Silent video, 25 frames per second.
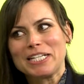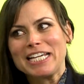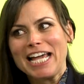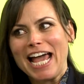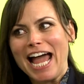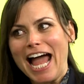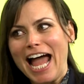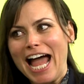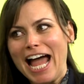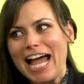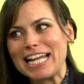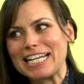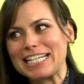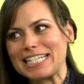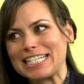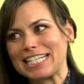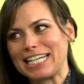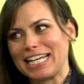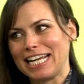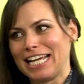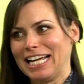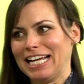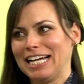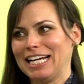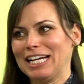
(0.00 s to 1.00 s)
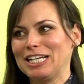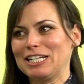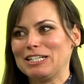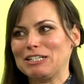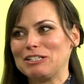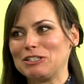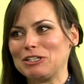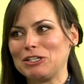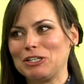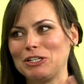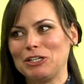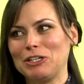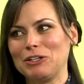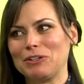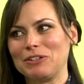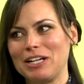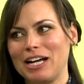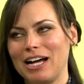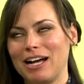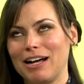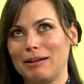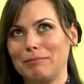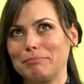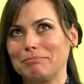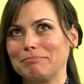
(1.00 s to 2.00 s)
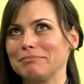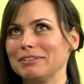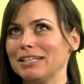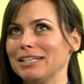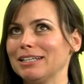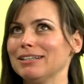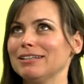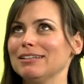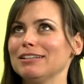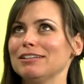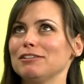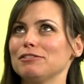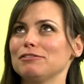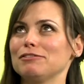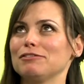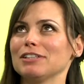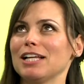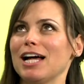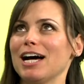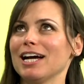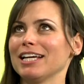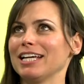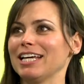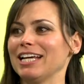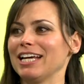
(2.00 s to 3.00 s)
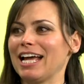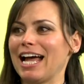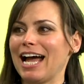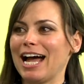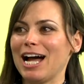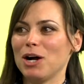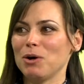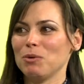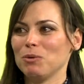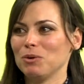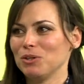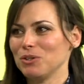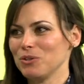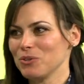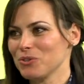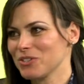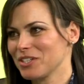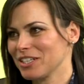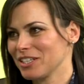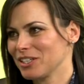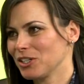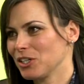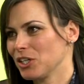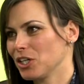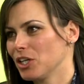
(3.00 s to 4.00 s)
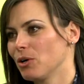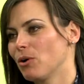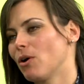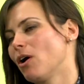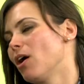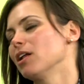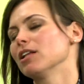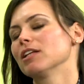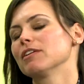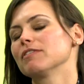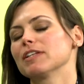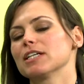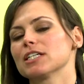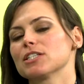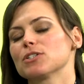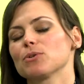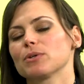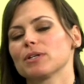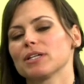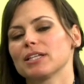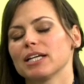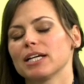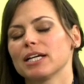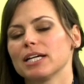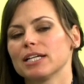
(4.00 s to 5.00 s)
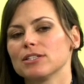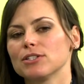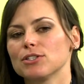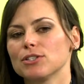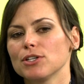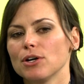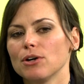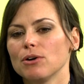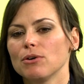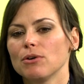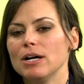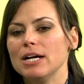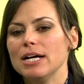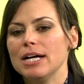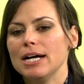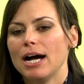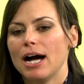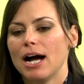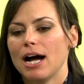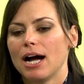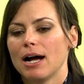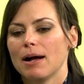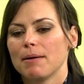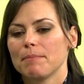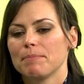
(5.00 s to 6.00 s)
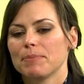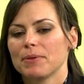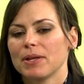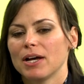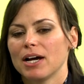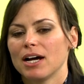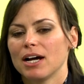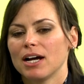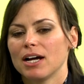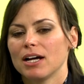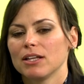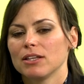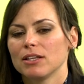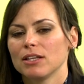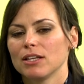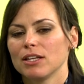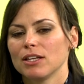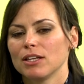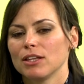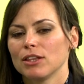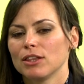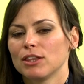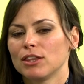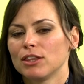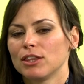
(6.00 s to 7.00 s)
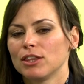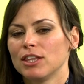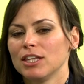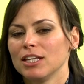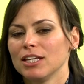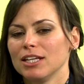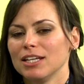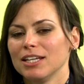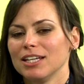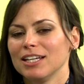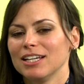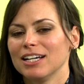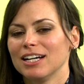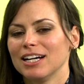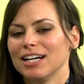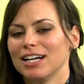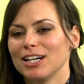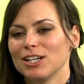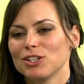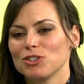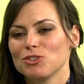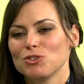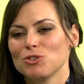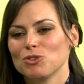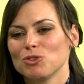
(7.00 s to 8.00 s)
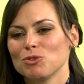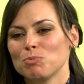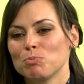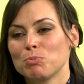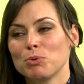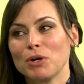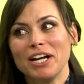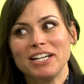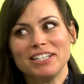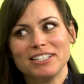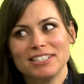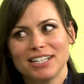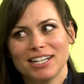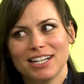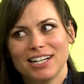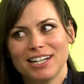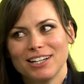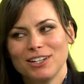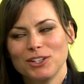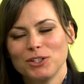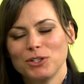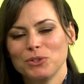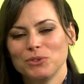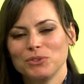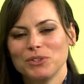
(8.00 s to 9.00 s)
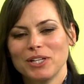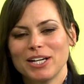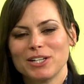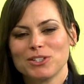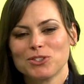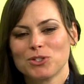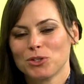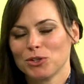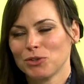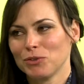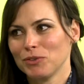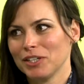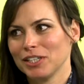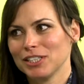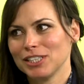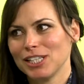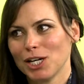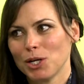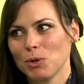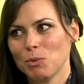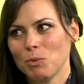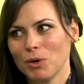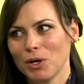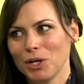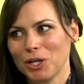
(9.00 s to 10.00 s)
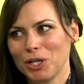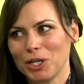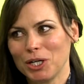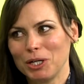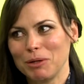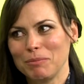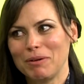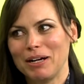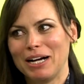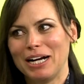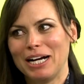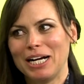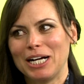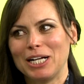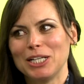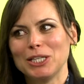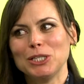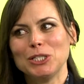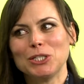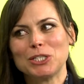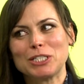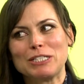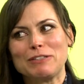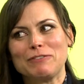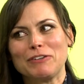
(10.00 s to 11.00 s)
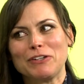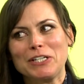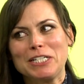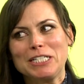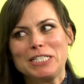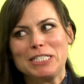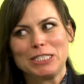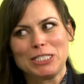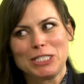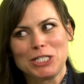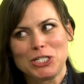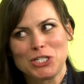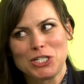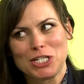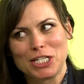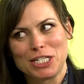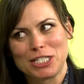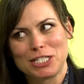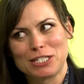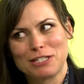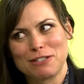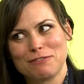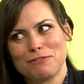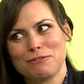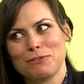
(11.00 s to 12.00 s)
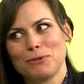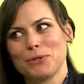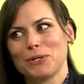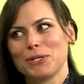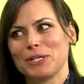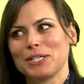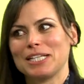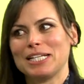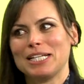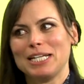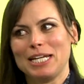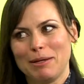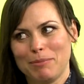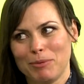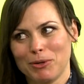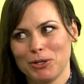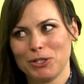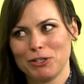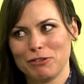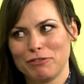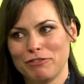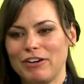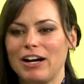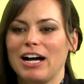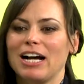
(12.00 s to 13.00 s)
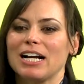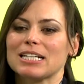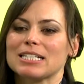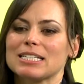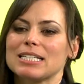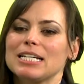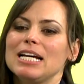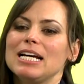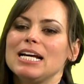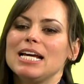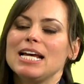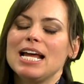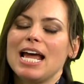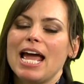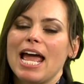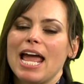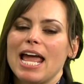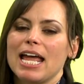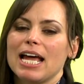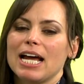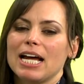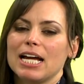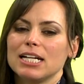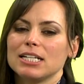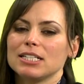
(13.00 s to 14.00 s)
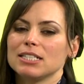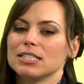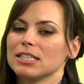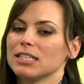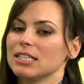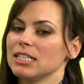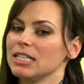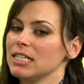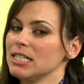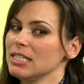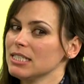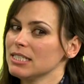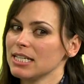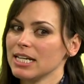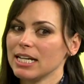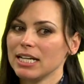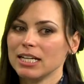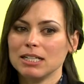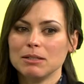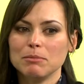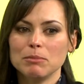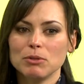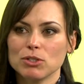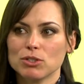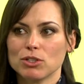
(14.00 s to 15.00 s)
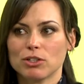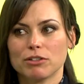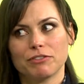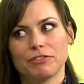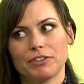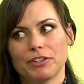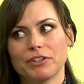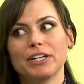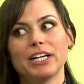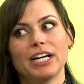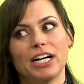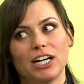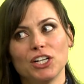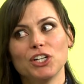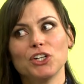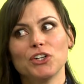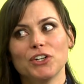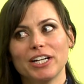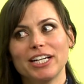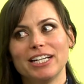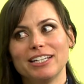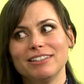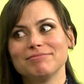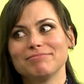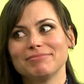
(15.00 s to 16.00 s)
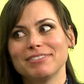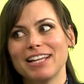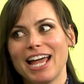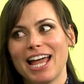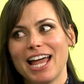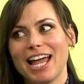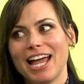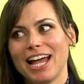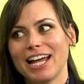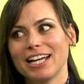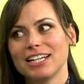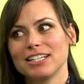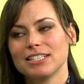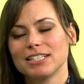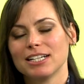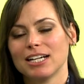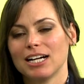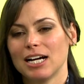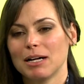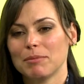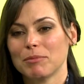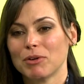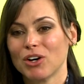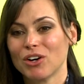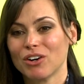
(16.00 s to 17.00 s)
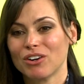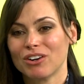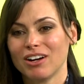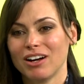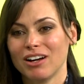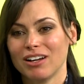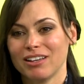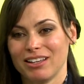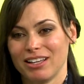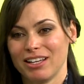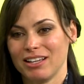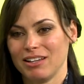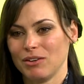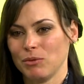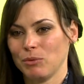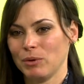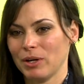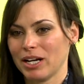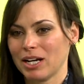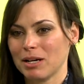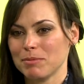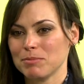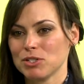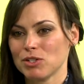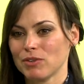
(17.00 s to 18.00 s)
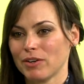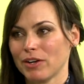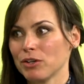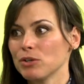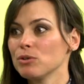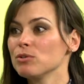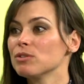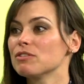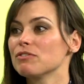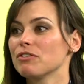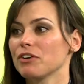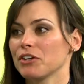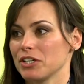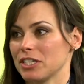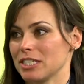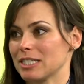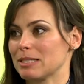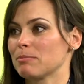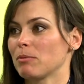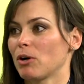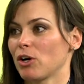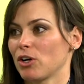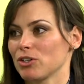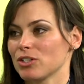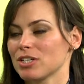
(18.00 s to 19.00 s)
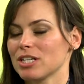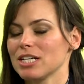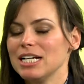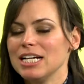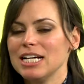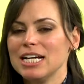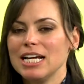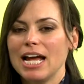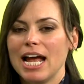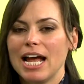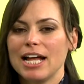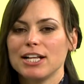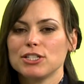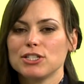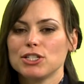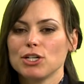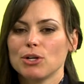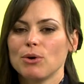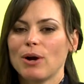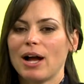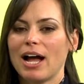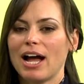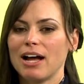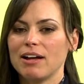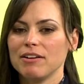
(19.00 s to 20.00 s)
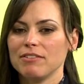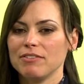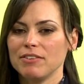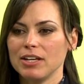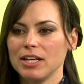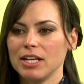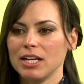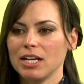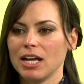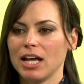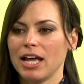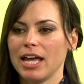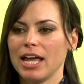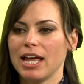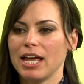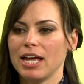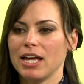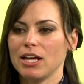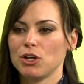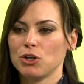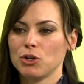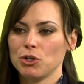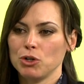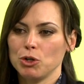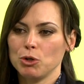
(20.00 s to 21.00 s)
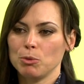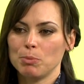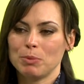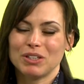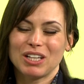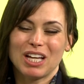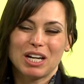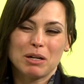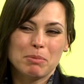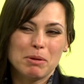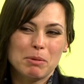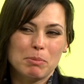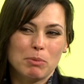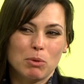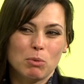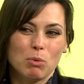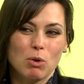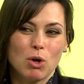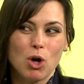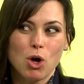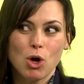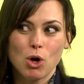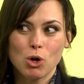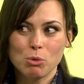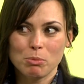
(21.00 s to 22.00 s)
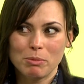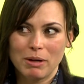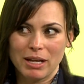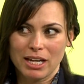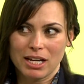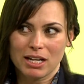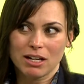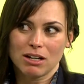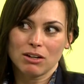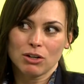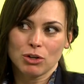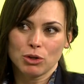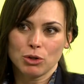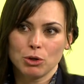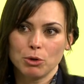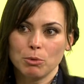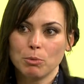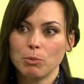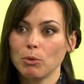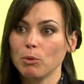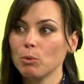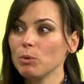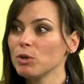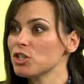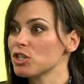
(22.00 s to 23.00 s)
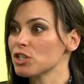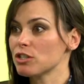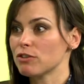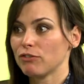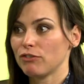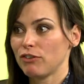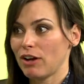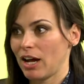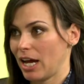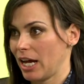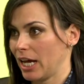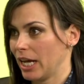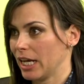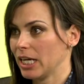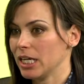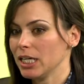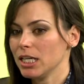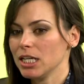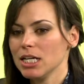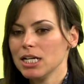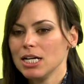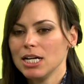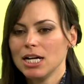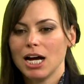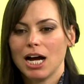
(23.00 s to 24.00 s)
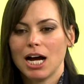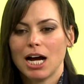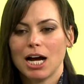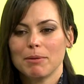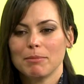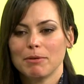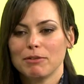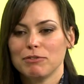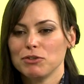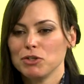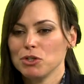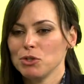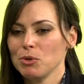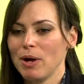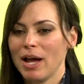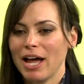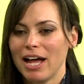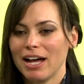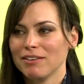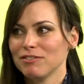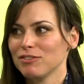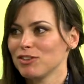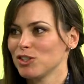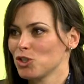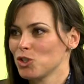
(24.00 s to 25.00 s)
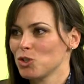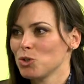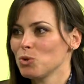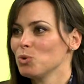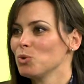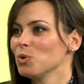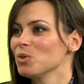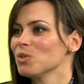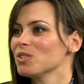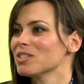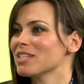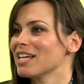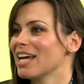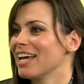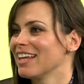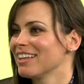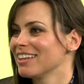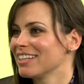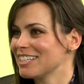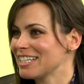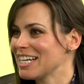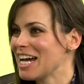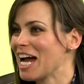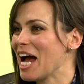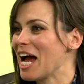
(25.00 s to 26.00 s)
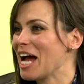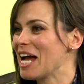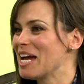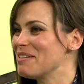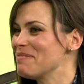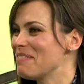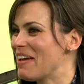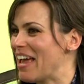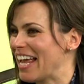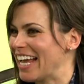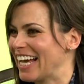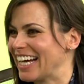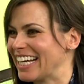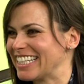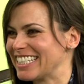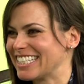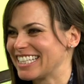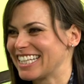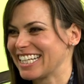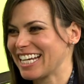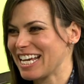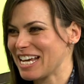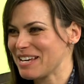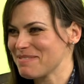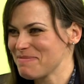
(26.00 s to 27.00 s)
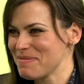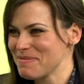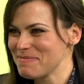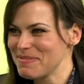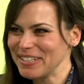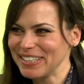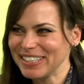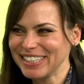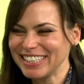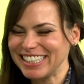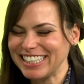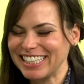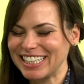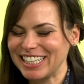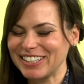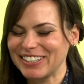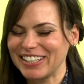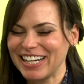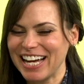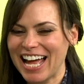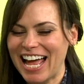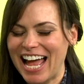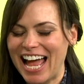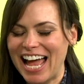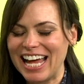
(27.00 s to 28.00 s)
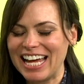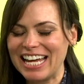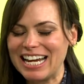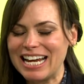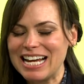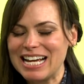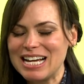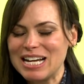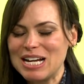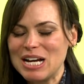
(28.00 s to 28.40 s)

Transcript: cat and you know. Um, flying owls and mm-hmm. you know mm-hmm. all of this sort of thing and so um, uh, the uh, brenda who likes her three o'clock worm uh, looks very delicious for the neighborhood fox and these animals are very hungry and um, are when it comes to raccoons, very smart. And so having a coop, a lot of people will homemade a coop, which is fine. Um, if you have the tools and the time and the capability, go ahead.